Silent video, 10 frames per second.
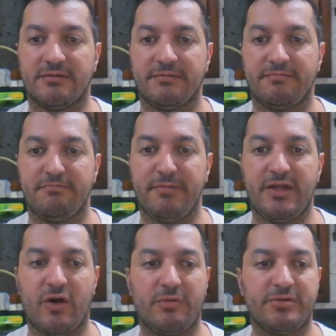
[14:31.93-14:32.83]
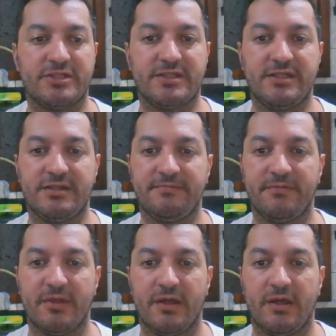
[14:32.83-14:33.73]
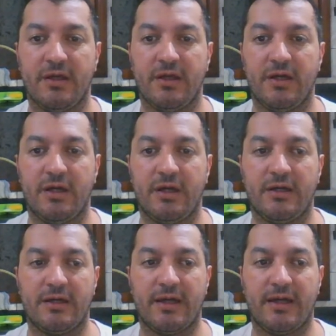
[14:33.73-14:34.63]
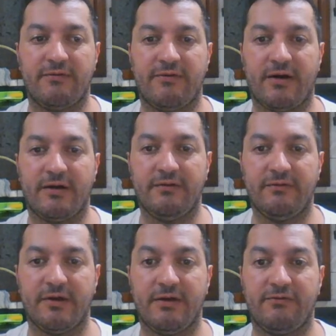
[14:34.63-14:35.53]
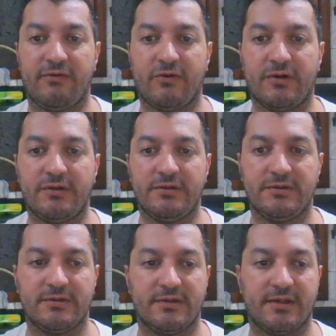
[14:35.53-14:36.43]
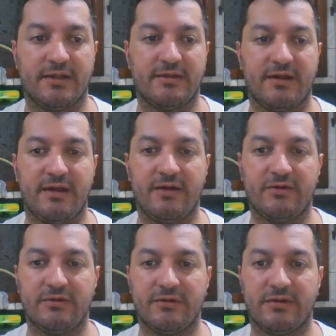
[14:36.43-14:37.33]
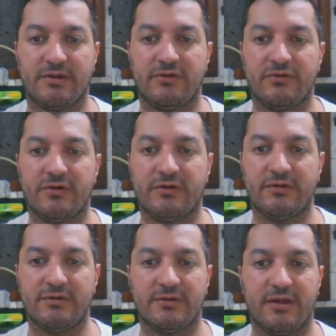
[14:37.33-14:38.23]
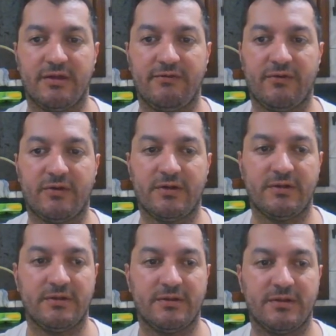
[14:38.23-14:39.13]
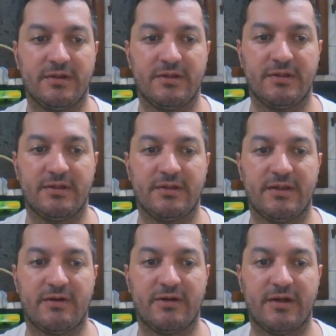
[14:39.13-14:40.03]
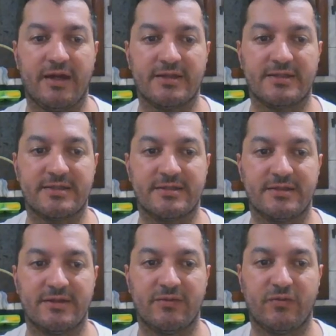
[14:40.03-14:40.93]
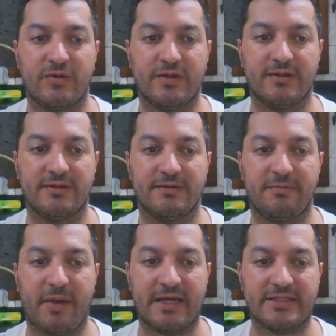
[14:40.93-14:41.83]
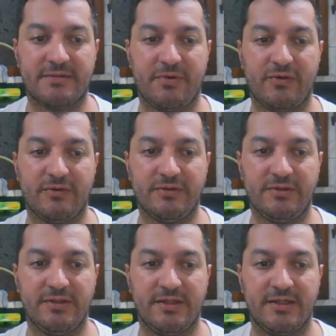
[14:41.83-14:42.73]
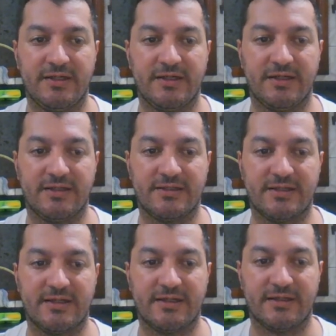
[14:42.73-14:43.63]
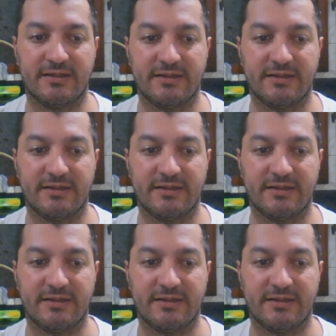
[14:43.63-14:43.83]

many options here. a5, a4. Then I took on a4. Now he has 1 passed pawn. It's gonna,